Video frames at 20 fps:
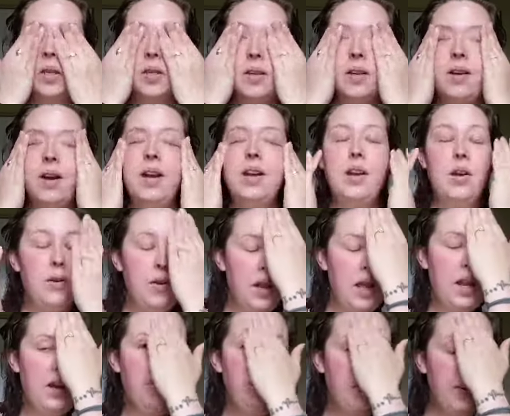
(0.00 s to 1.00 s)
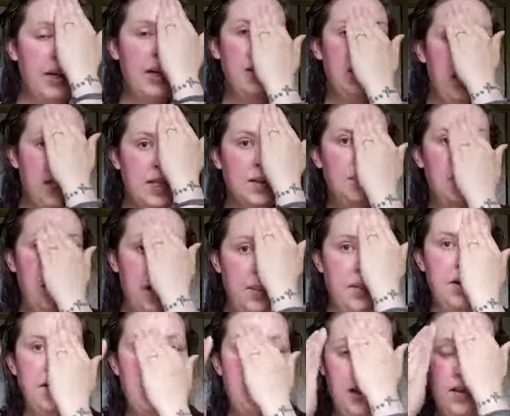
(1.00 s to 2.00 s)
So I know not everybody likes
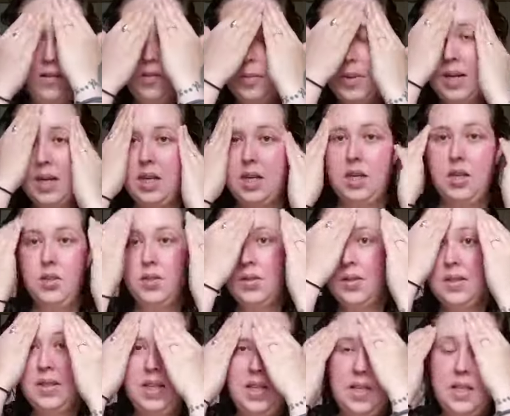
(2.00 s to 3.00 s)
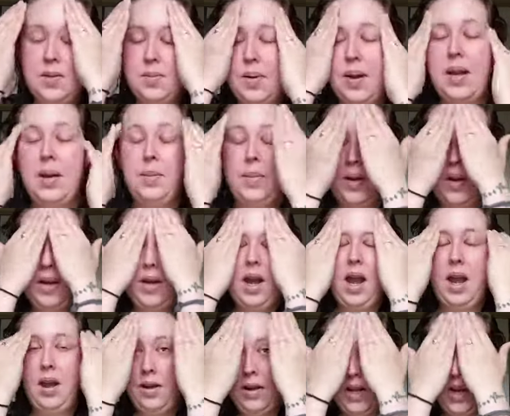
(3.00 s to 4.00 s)
primer. Not everybody needs primer.
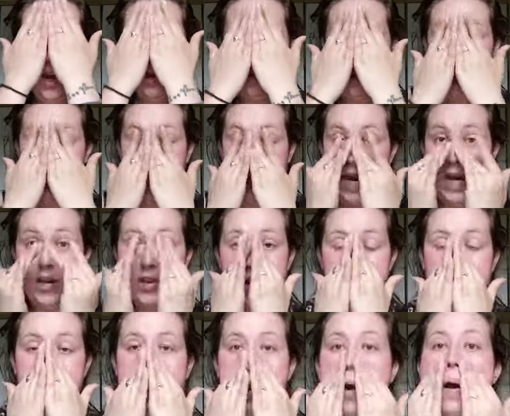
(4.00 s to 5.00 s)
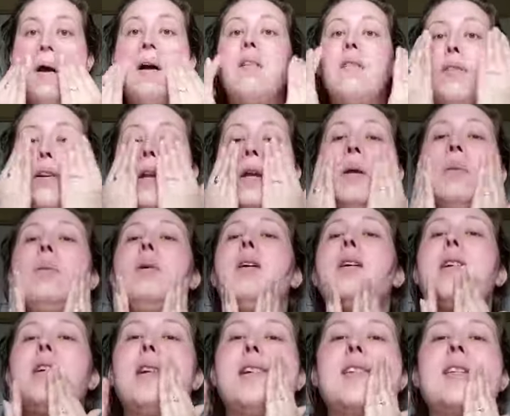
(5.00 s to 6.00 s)
I already hydrated off
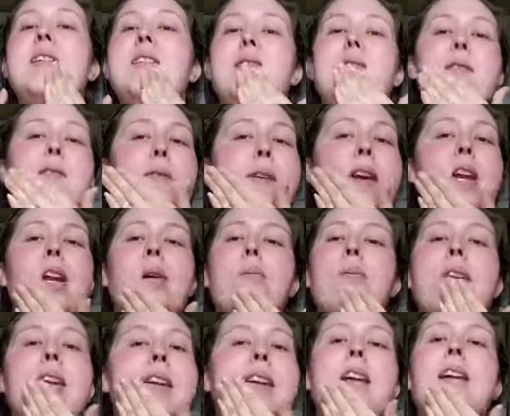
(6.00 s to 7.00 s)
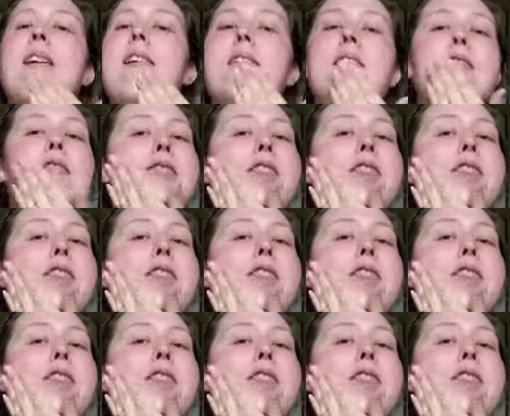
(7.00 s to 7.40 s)
camera because I do it right when I get out of the